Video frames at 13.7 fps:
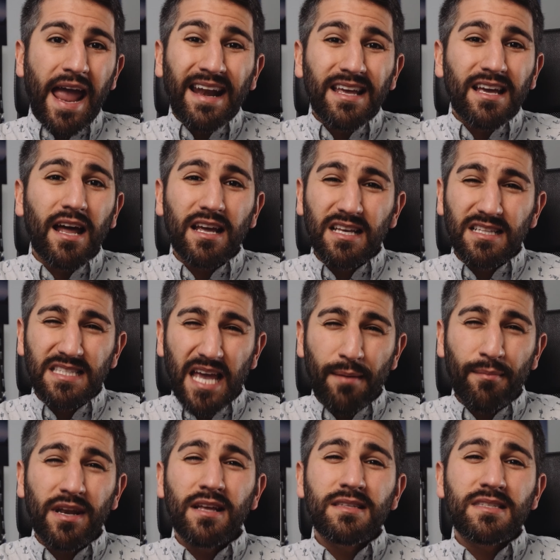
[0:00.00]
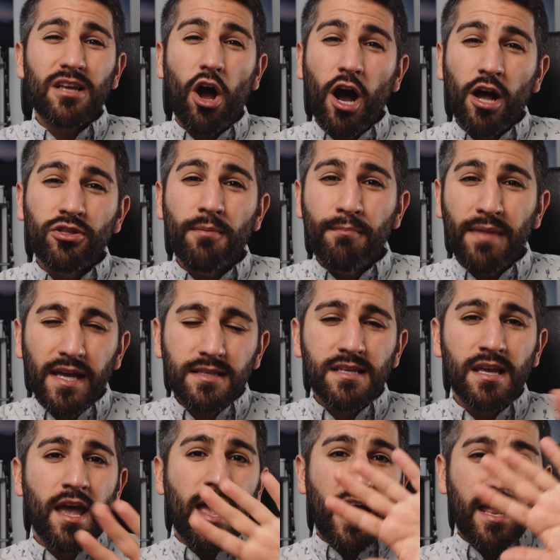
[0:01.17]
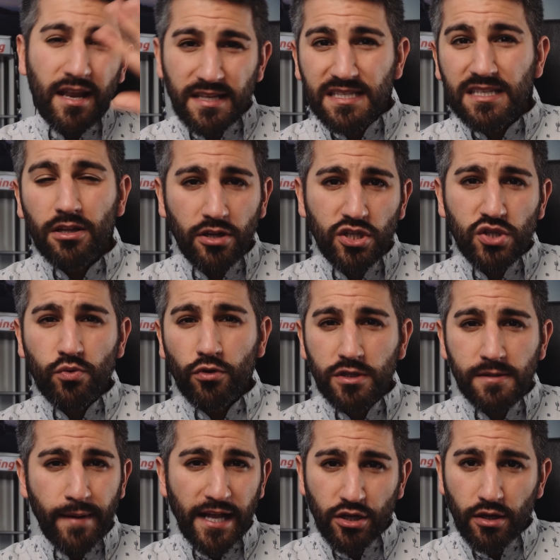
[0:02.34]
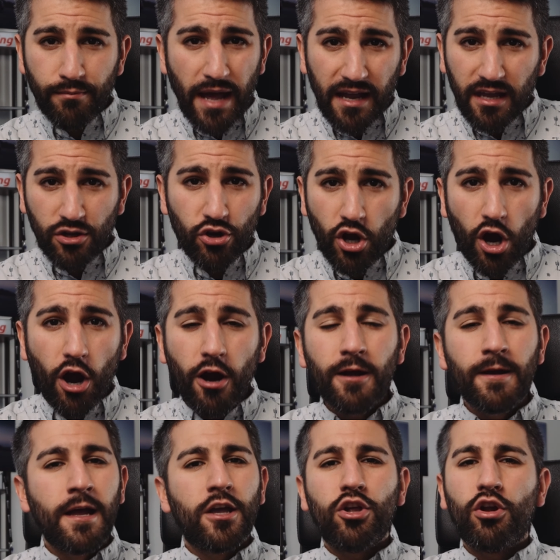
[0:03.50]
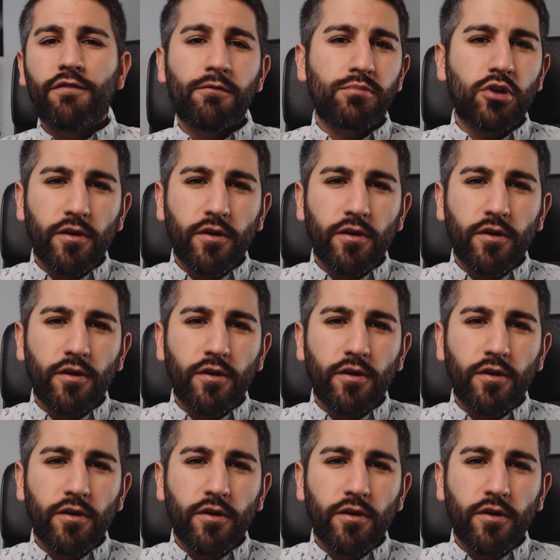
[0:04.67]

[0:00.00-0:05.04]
any kind of contaminants on the mitt and instilling swirls back in your car, from